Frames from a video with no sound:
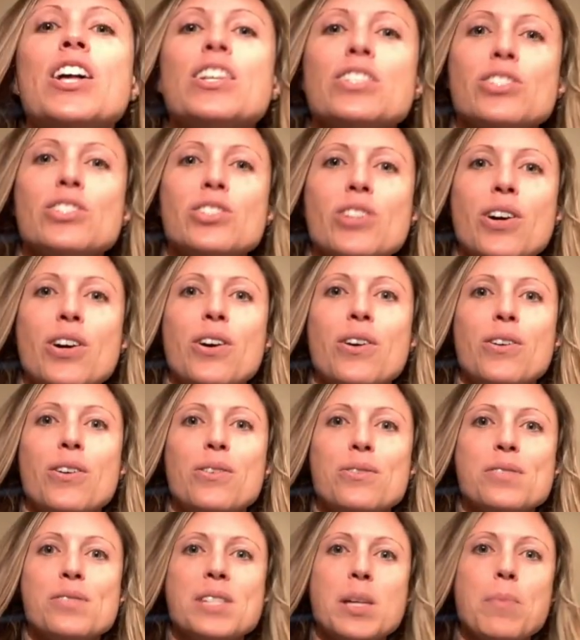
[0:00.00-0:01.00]

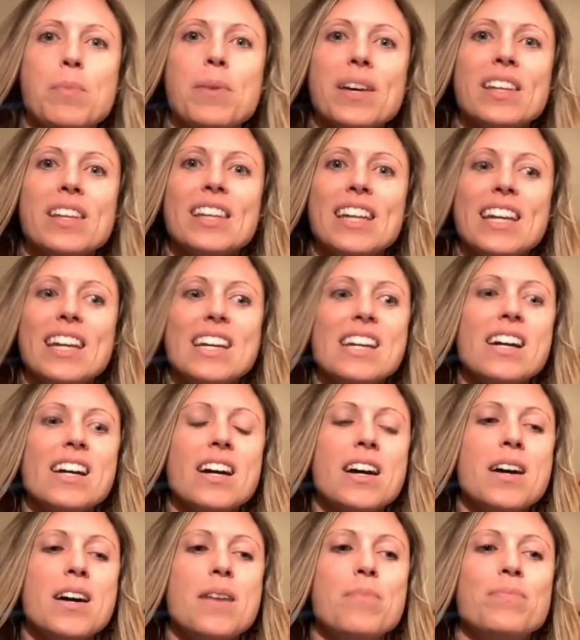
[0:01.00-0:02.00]
So typically,
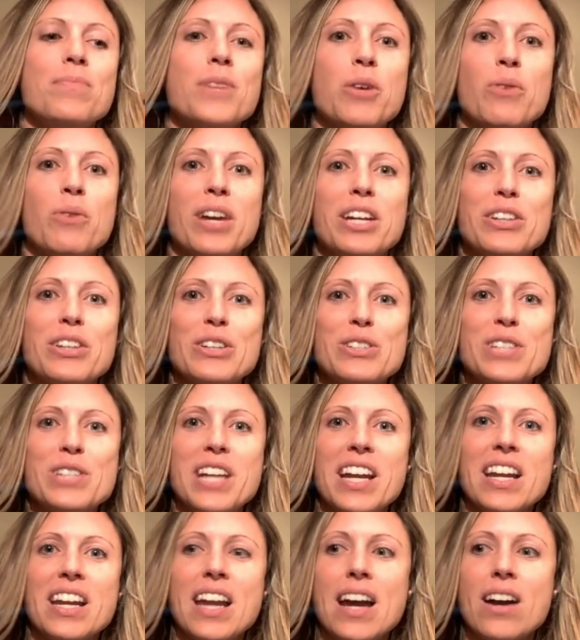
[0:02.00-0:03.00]
a regular
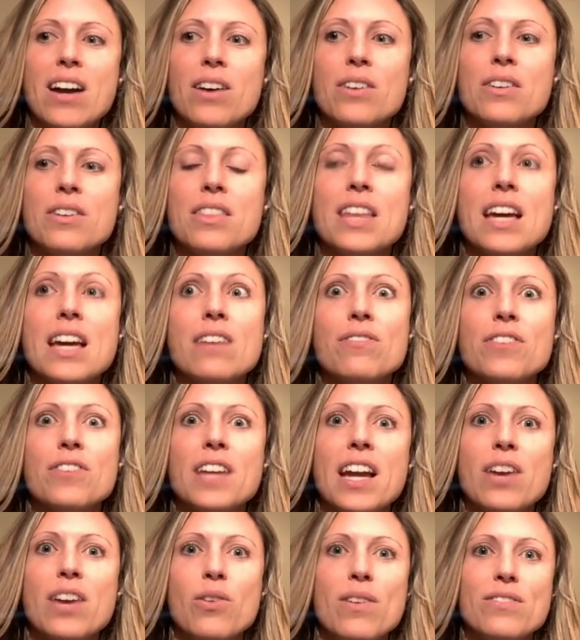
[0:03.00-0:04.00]
day now,
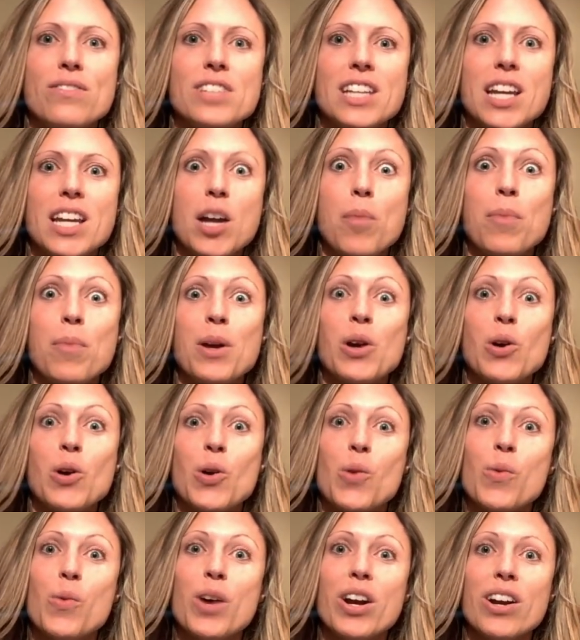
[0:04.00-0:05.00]
thankfully, I don't have to get up and go
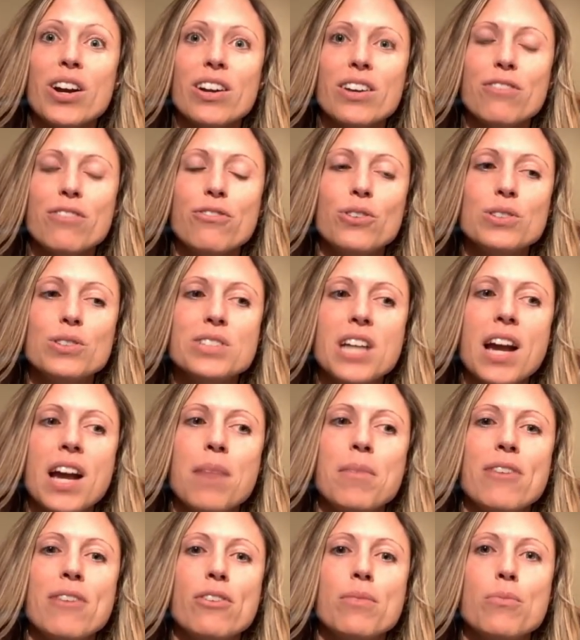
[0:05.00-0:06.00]
to work full
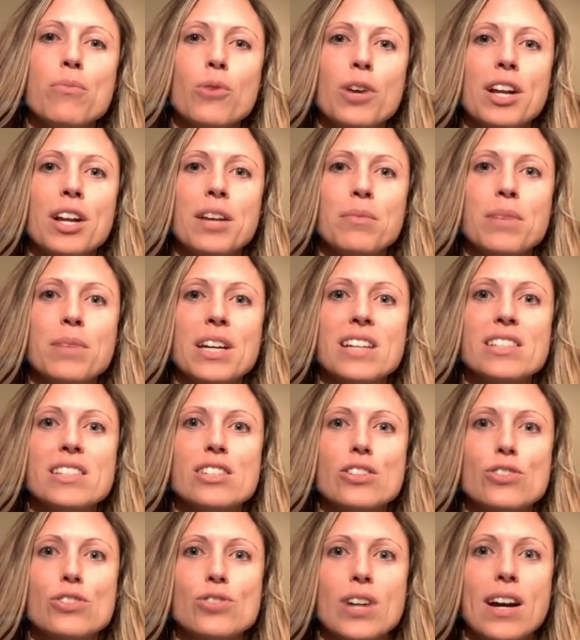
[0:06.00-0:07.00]
time every morning because
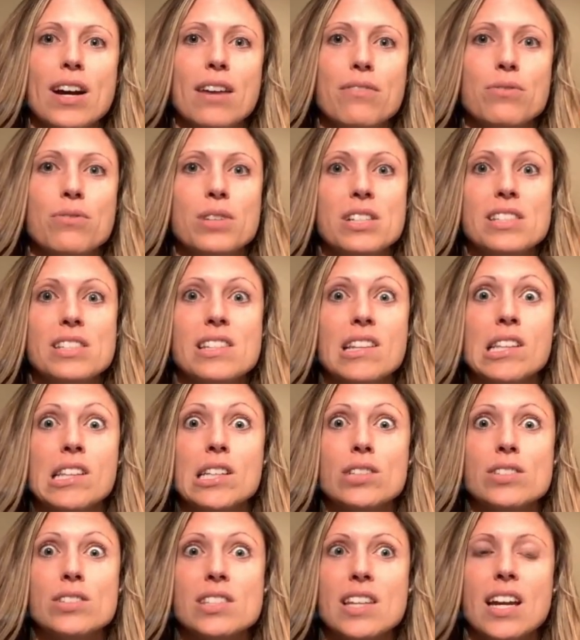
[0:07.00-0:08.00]
the drive was a
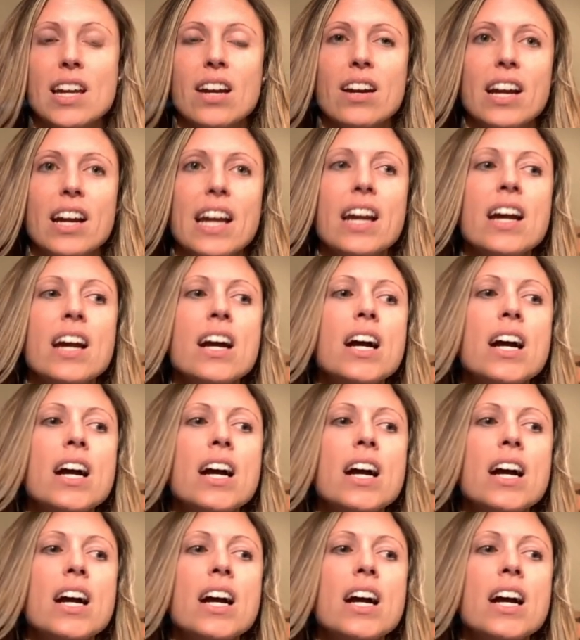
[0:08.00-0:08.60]
little scary.